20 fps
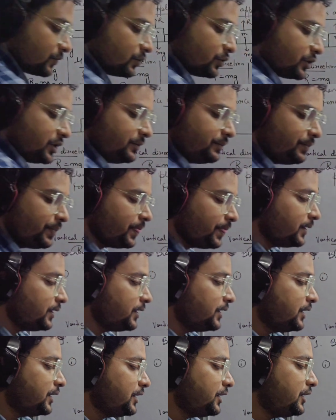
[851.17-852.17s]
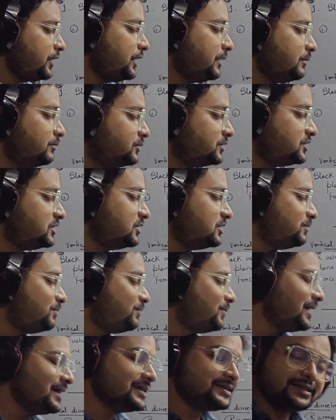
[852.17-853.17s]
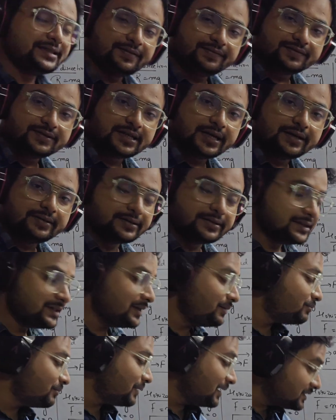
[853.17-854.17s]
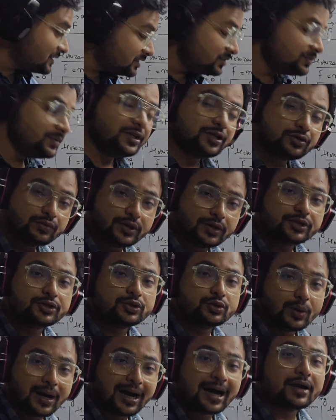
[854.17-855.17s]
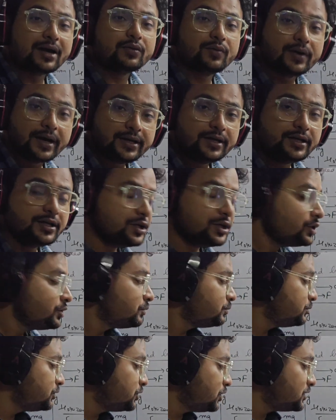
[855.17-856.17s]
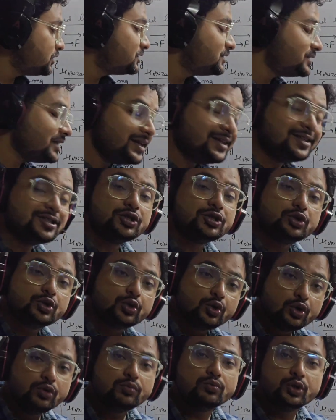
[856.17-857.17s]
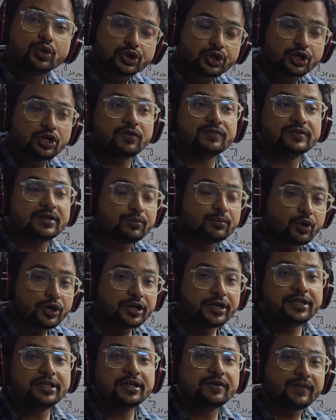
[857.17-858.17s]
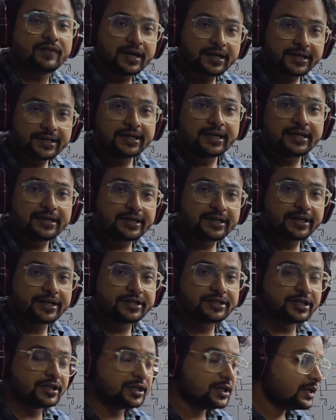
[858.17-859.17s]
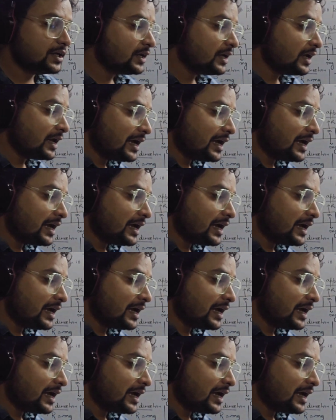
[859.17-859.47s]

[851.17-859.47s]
Okay? Mg plus F sin theta must be equals to R. Why? Because there is no motion of the body in the vertical direction.